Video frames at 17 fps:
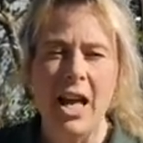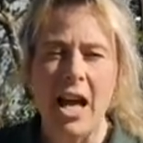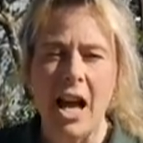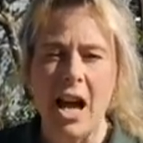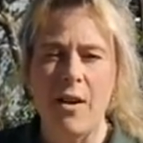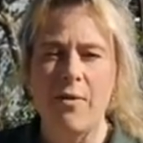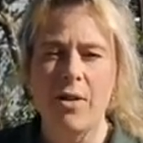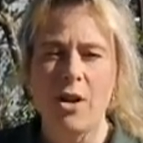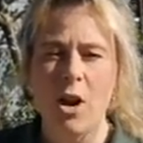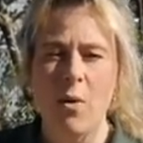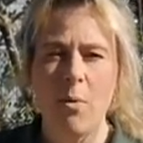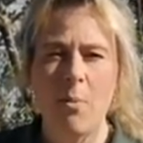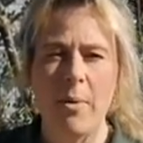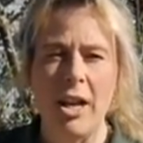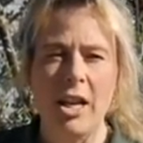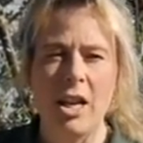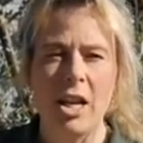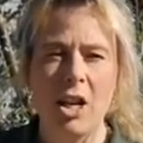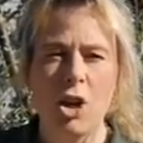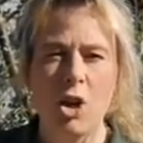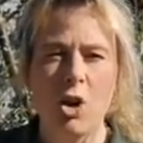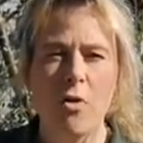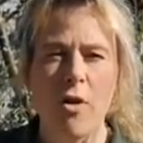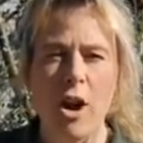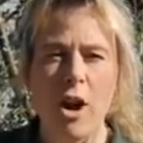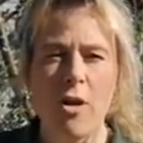have a go at making
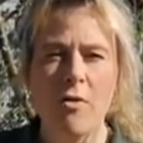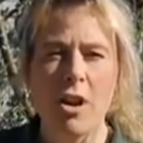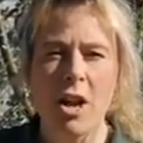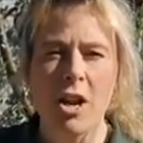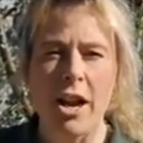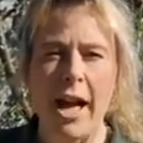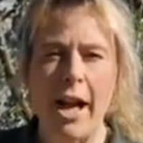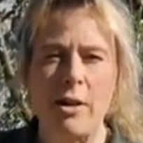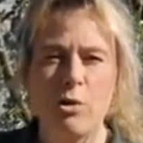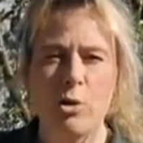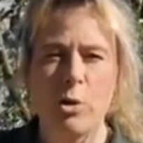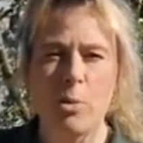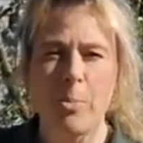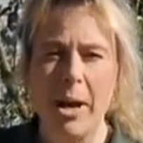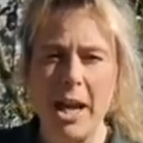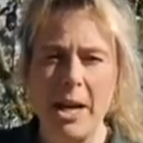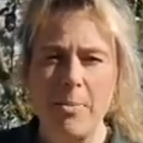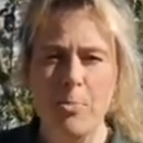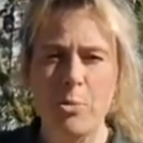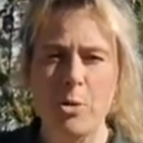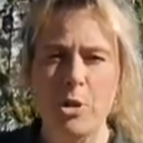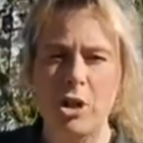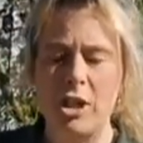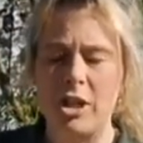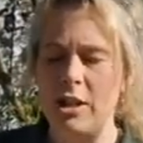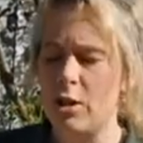your own natural paint
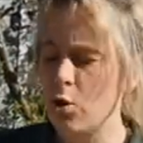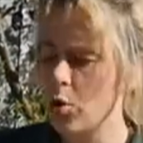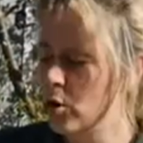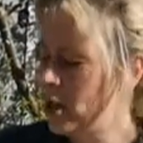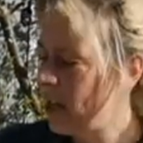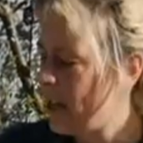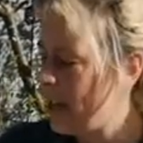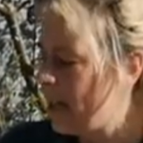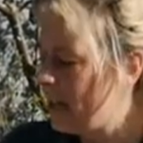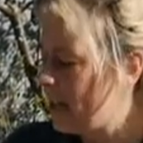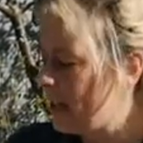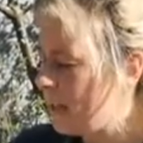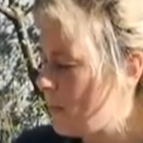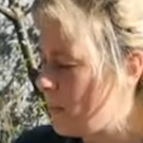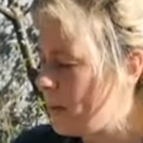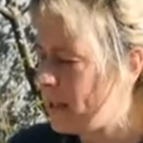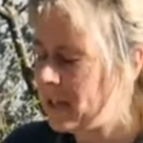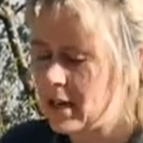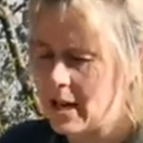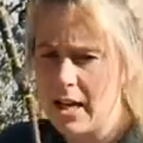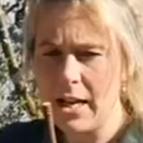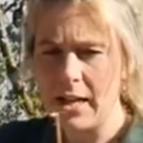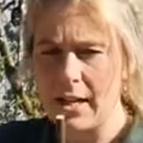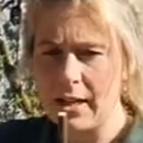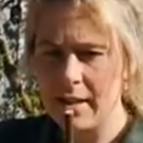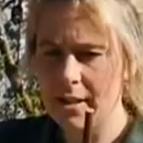brushes. All you need is some
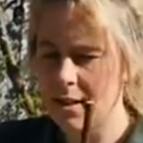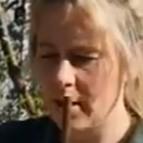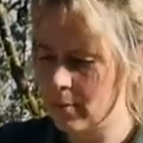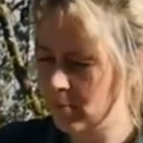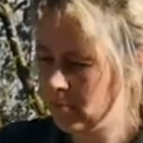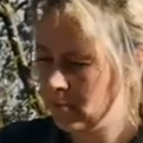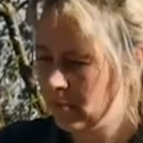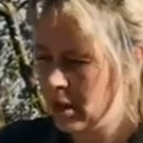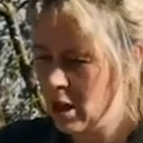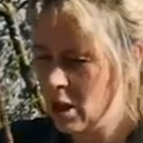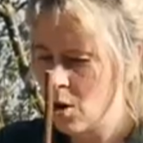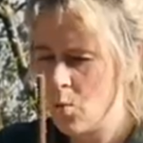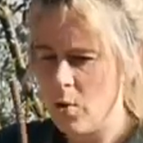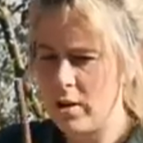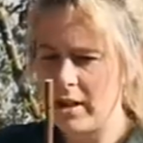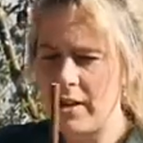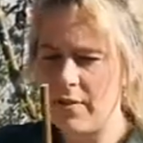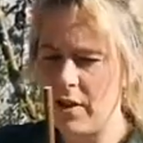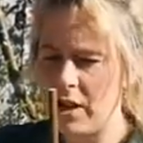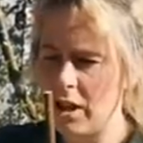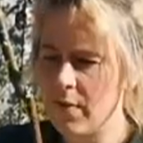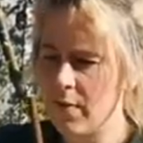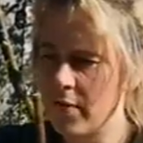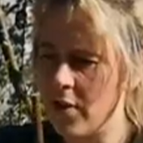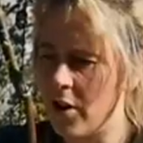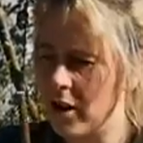sticks, whatever you
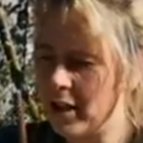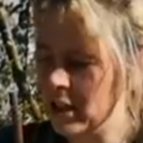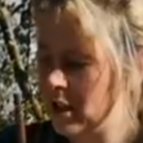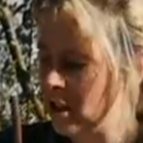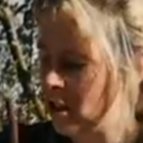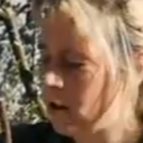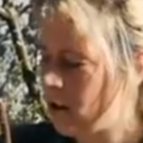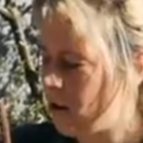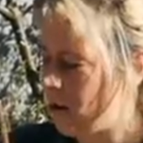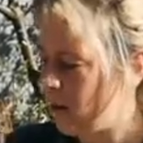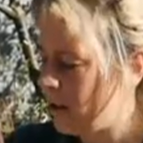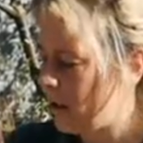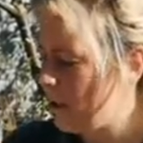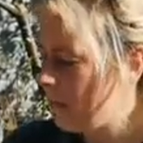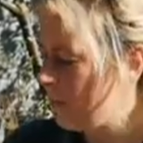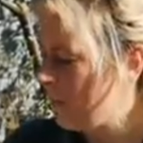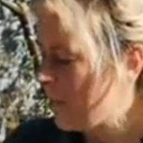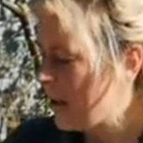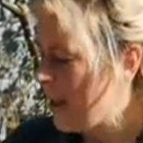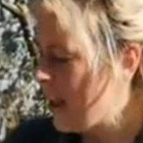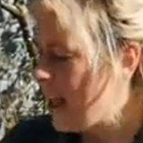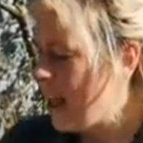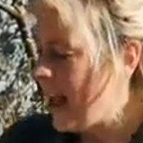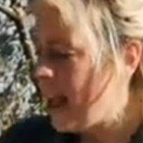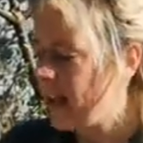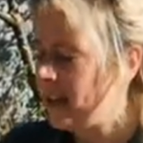can find in the garden,
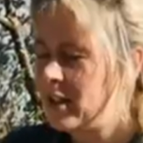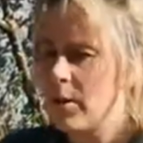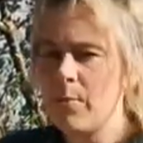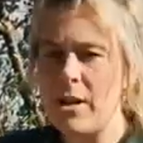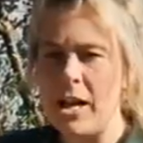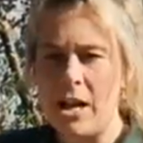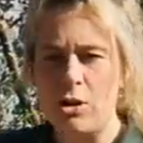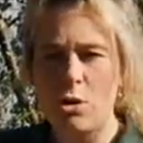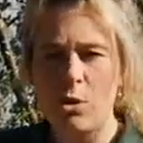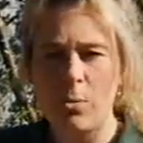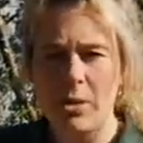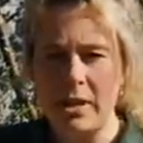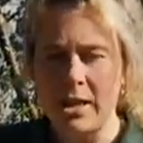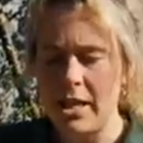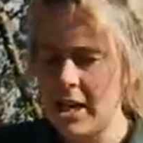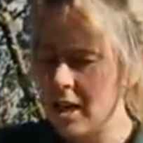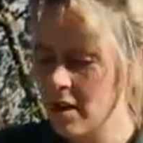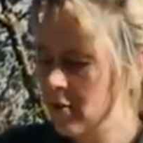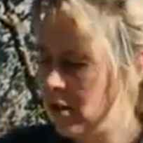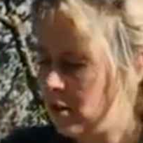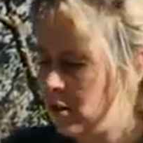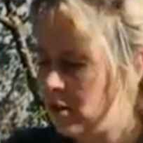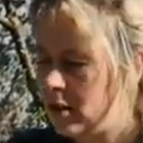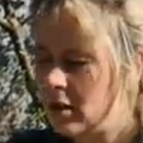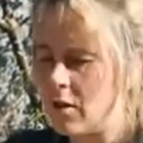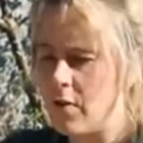and some natural materials.
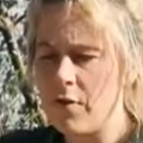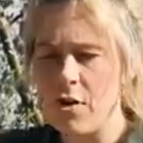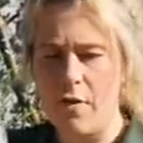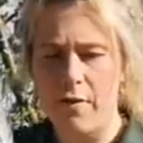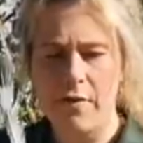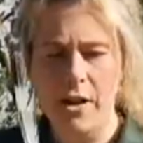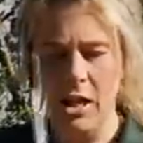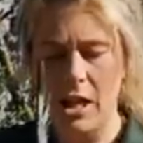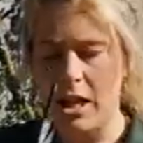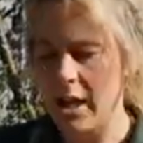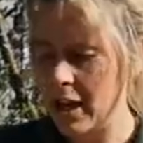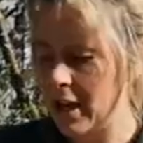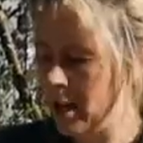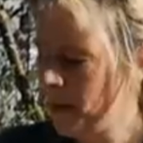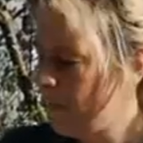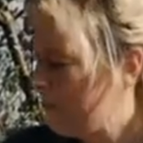So I've got feather here,